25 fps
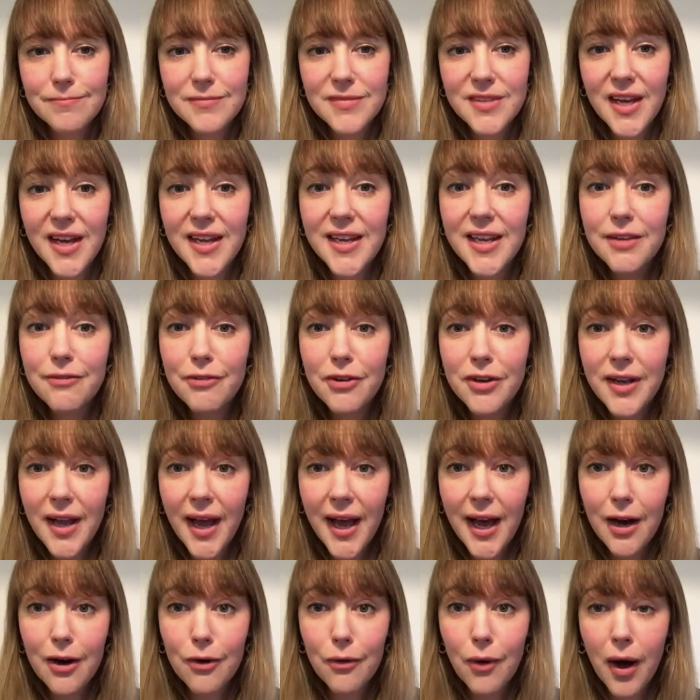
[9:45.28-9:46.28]
And even
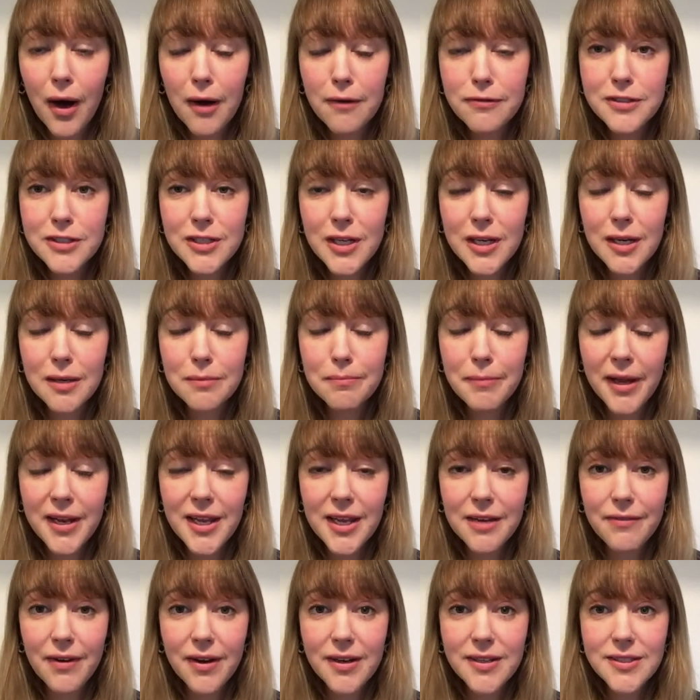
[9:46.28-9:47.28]
now, after
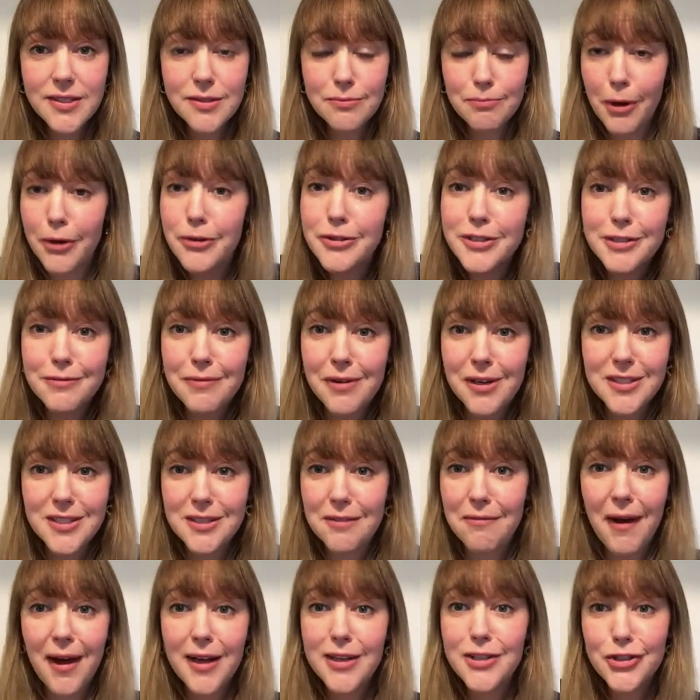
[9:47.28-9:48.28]
most of us
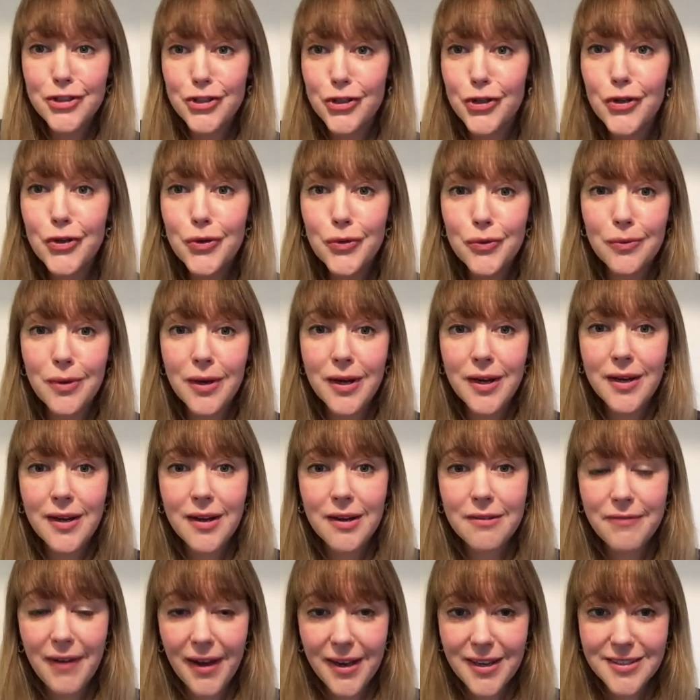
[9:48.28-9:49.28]
have had 2
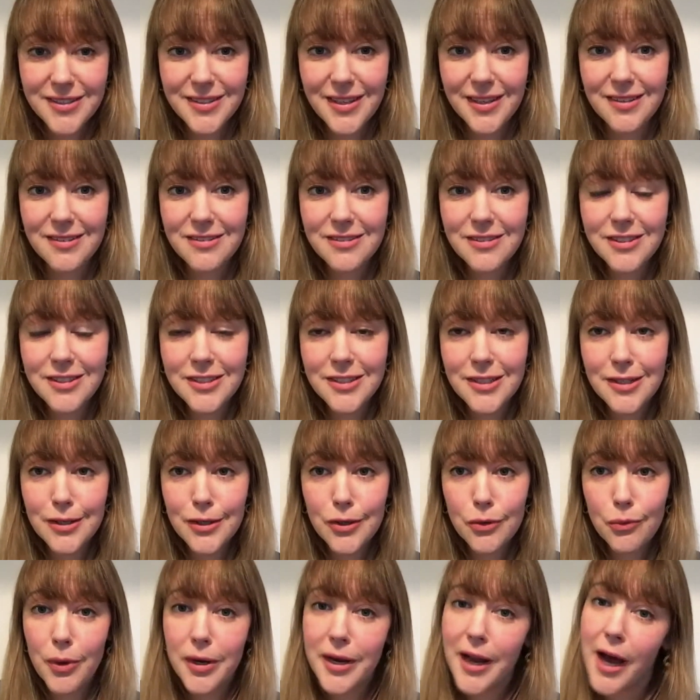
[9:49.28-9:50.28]
vaccines,
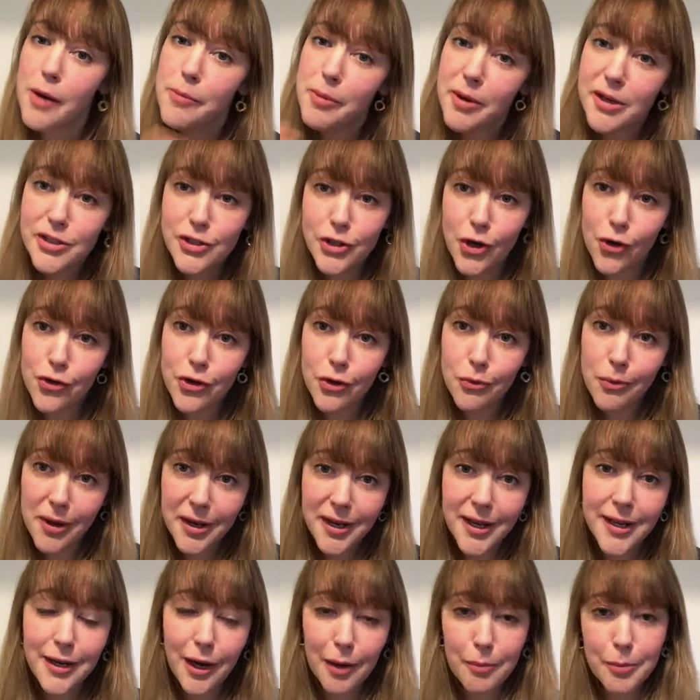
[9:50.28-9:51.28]
we're now being told that we
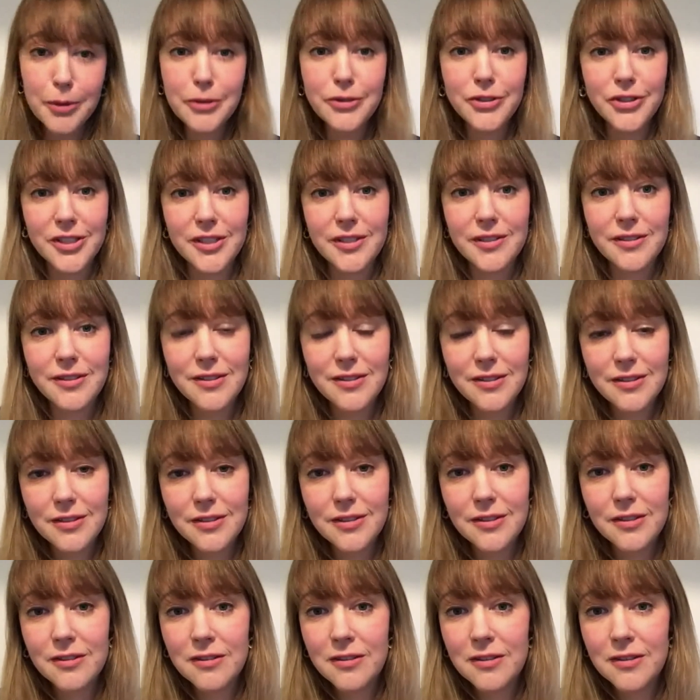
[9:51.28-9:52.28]
need our boosters.
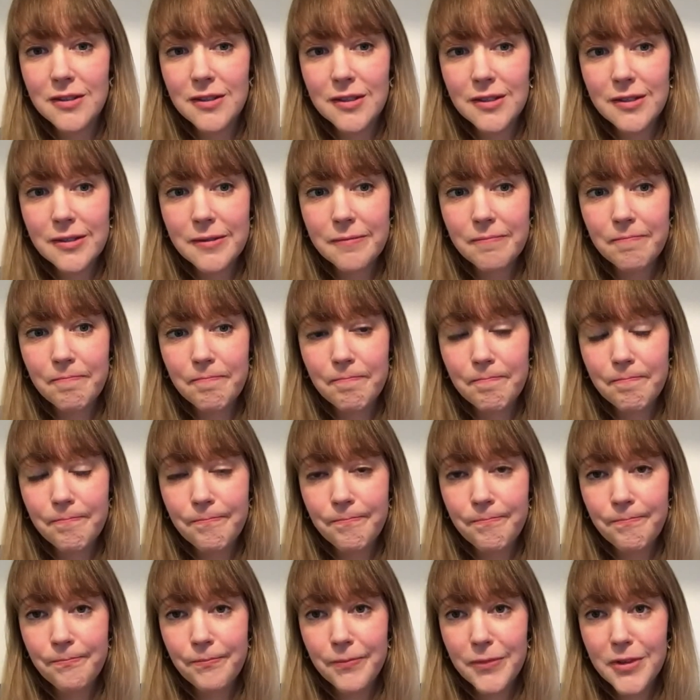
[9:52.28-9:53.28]

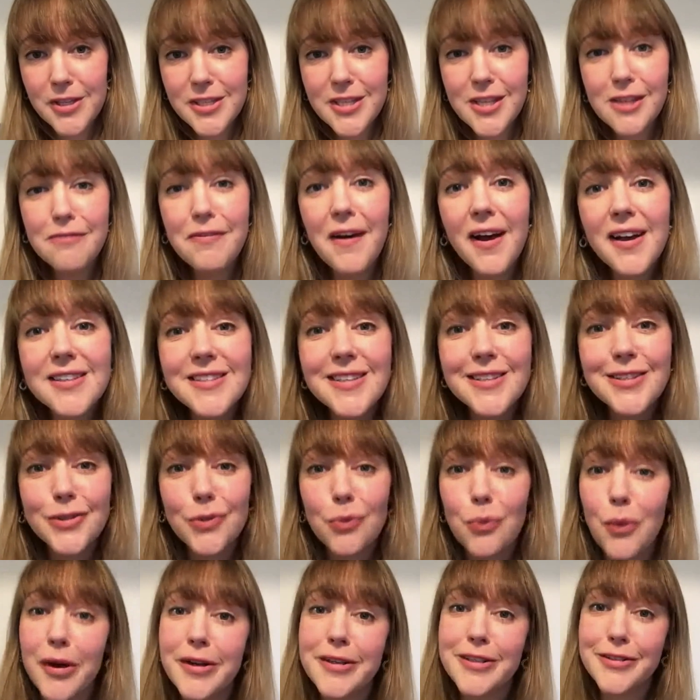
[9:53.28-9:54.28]
You see, the vaccines are
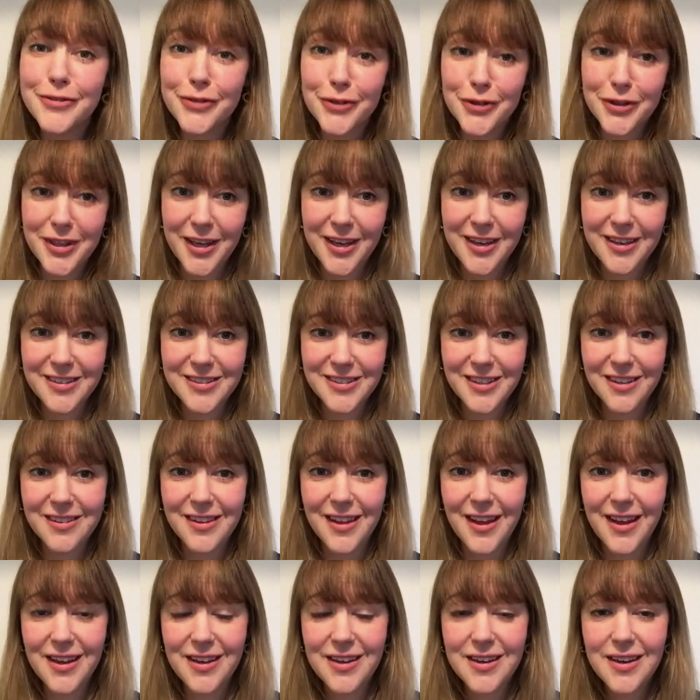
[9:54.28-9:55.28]
wonderful things, aren't
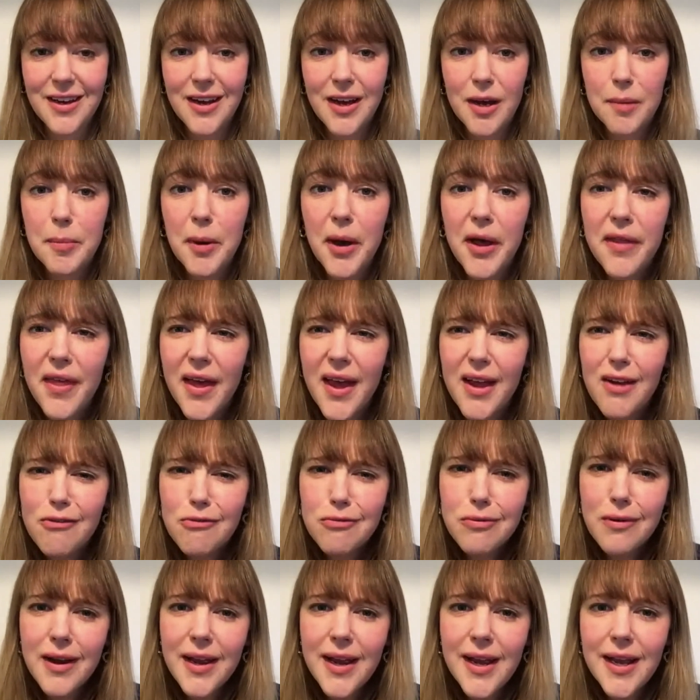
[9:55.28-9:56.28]
they? But are they
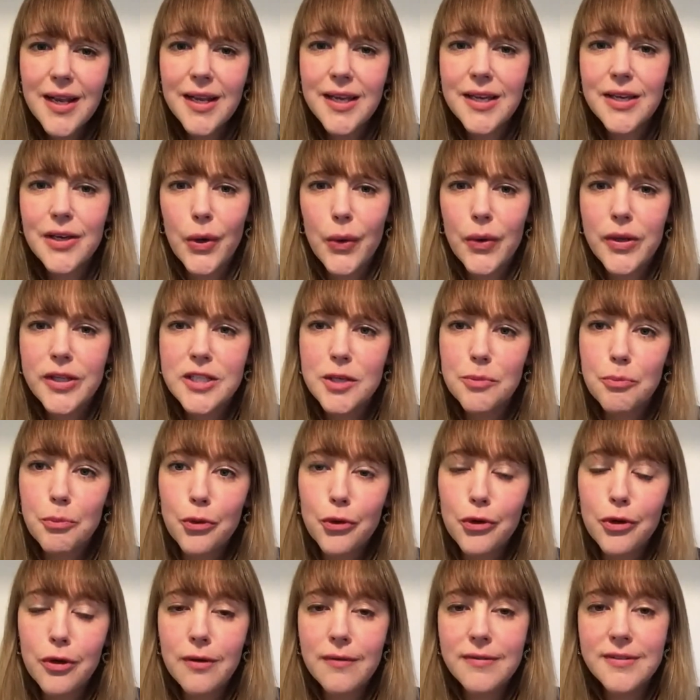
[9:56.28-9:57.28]
really going to
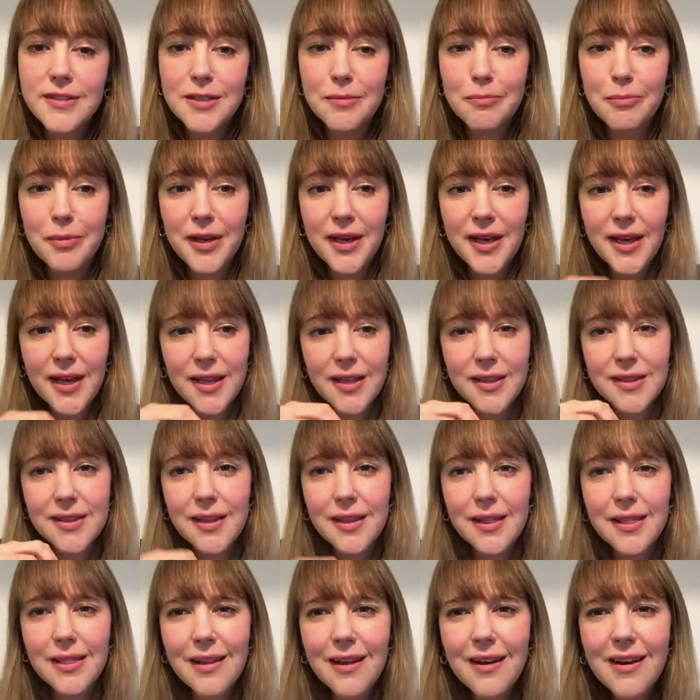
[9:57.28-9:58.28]
prove to be the
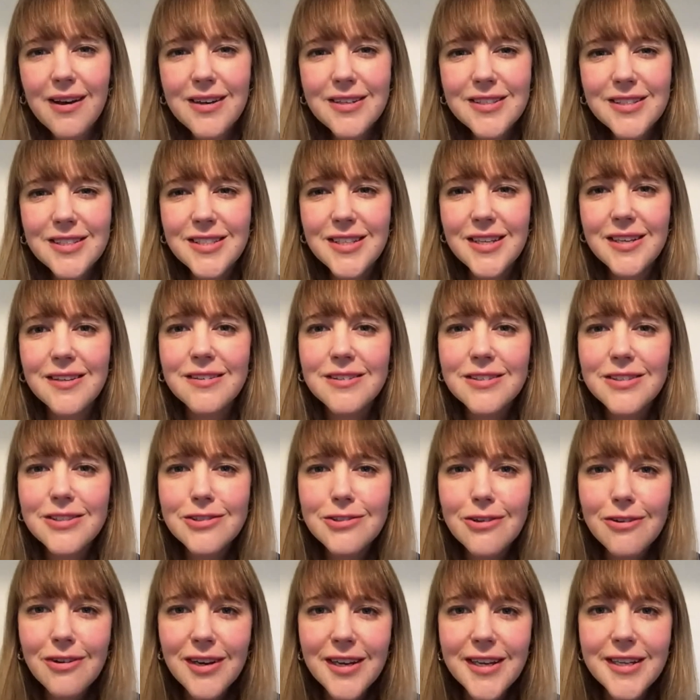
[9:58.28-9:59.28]
lasting,
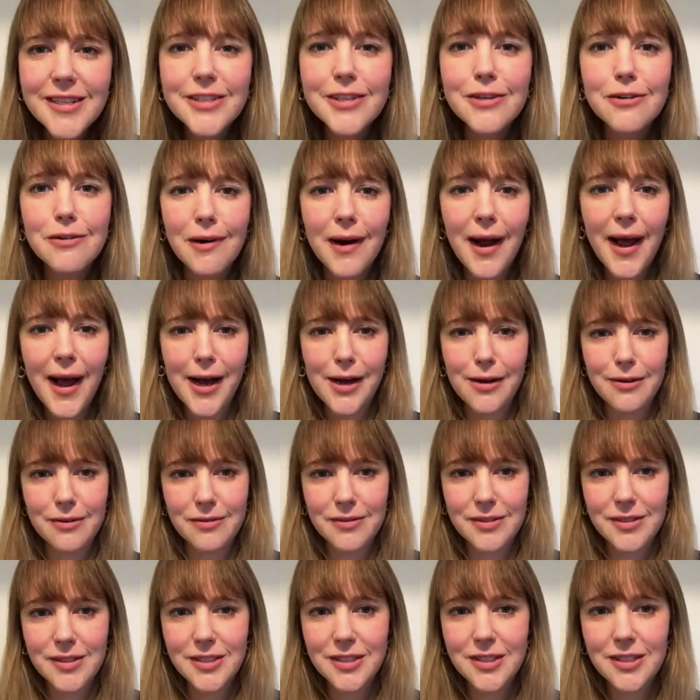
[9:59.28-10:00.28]
solid
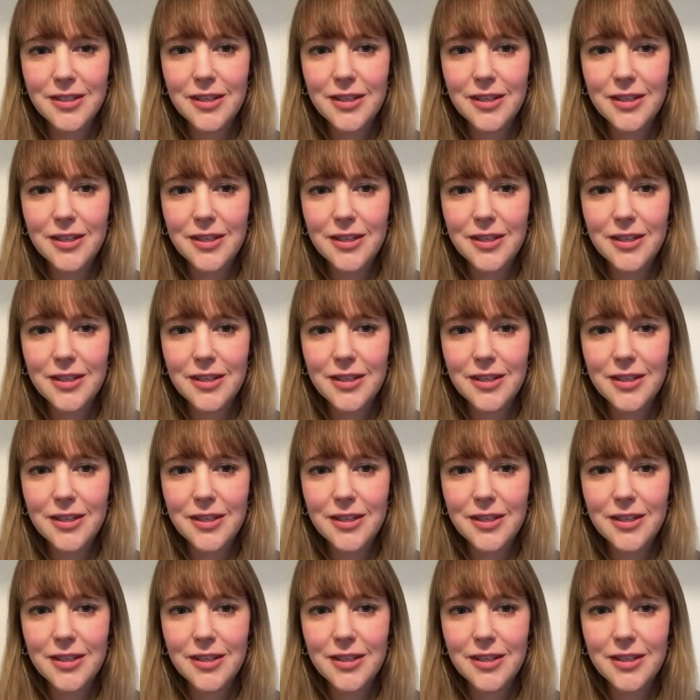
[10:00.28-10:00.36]
ground